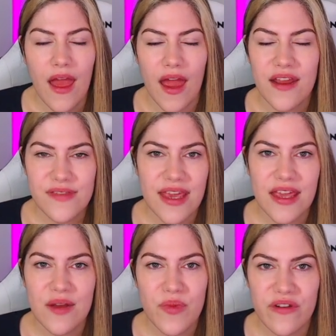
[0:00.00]
And I've
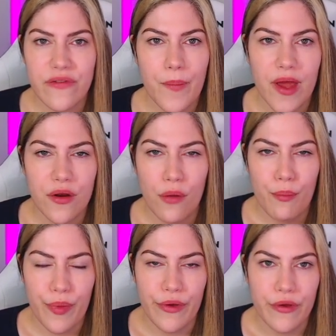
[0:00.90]
taken a bit of a punt on
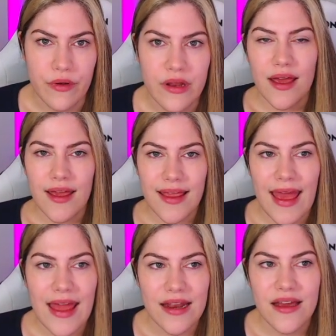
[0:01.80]
Burn.
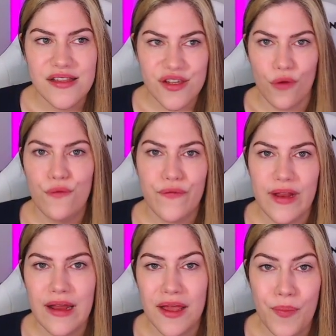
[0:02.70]
Again, I don't
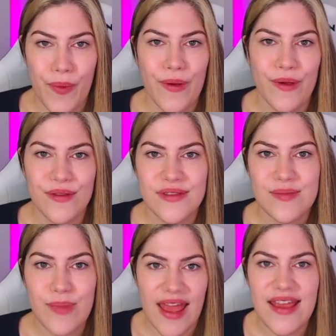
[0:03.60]
feel like Burn's
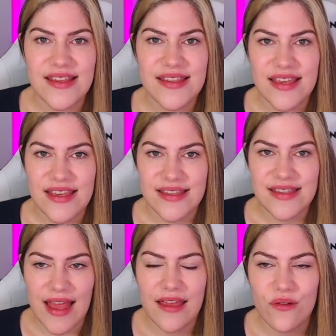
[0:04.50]
place is
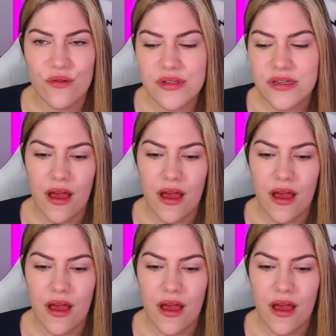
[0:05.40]
nailed.